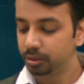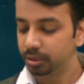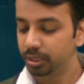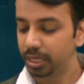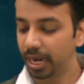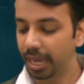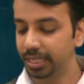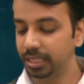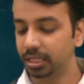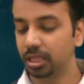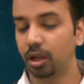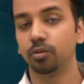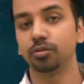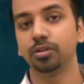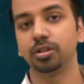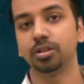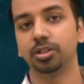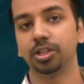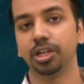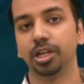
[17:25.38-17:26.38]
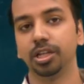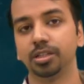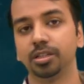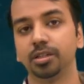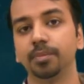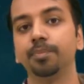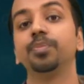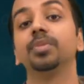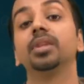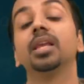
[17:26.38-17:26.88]
9,000
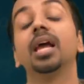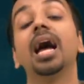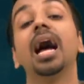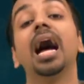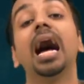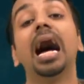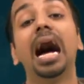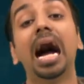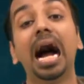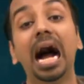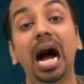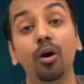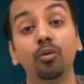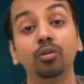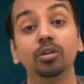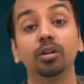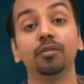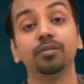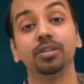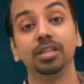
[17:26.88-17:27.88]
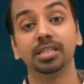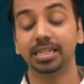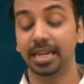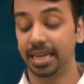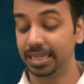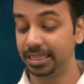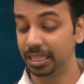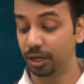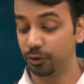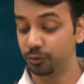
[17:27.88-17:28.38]
shares. Out of these
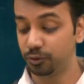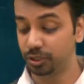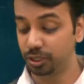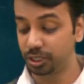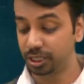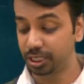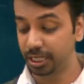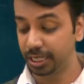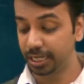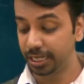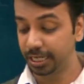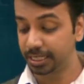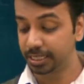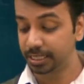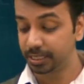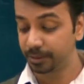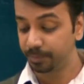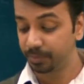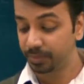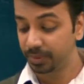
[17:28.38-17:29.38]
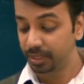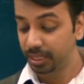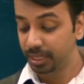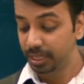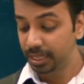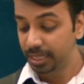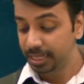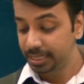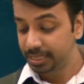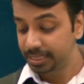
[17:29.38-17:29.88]
9,000 shares,
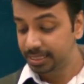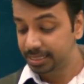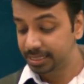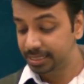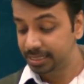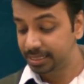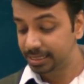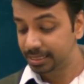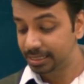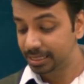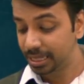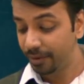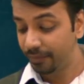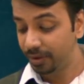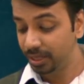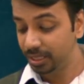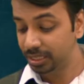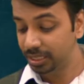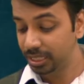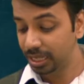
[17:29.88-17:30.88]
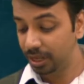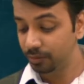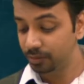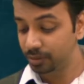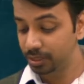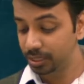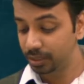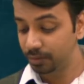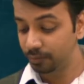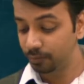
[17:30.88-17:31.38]

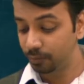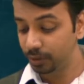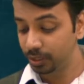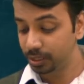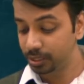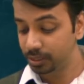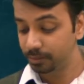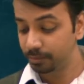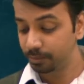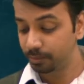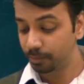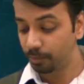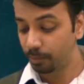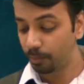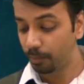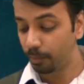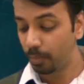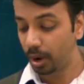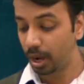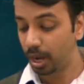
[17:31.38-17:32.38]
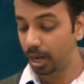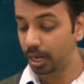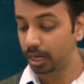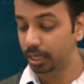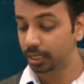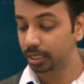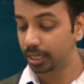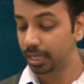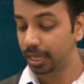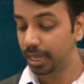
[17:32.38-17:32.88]
7,000 was
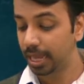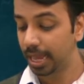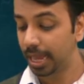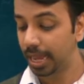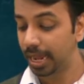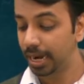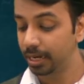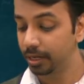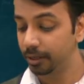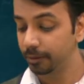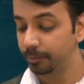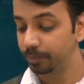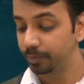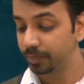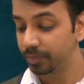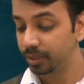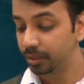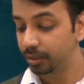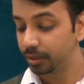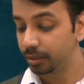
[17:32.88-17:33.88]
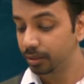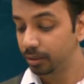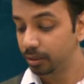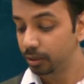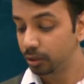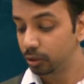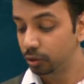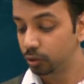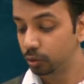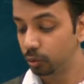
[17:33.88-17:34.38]
marked and
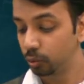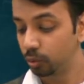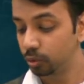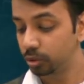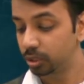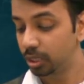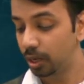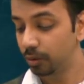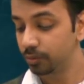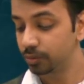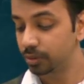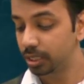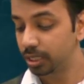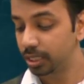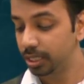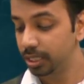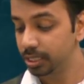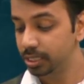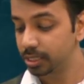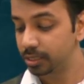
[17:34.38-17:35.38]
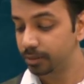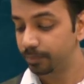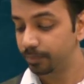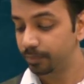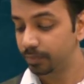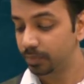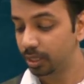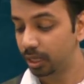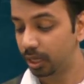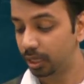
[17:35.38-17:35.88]
2,000 is
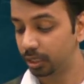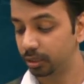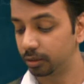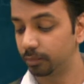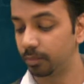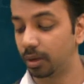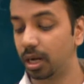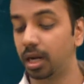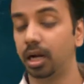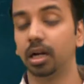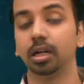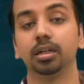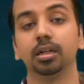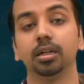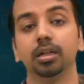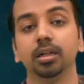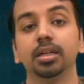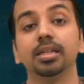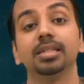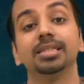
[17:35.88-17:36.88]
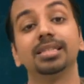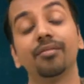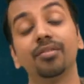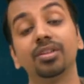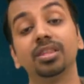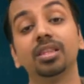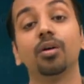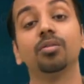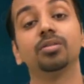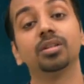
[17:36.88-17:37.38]
unmarked.
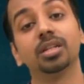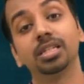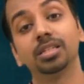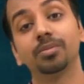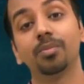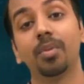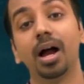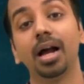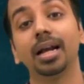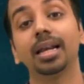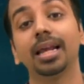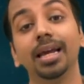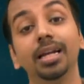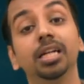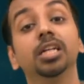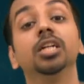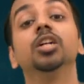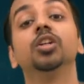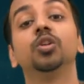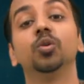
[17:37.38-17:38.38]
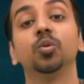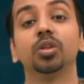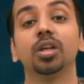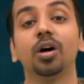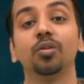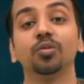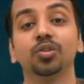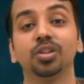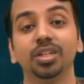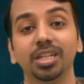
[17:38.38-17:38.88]
7,000 is marked and
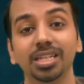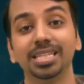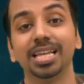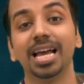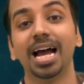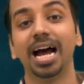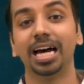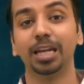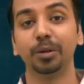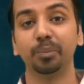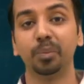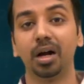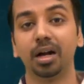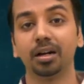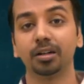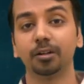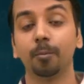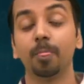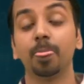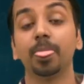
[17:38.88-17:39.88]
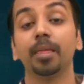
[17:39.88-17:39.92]
2,000 is unmarked.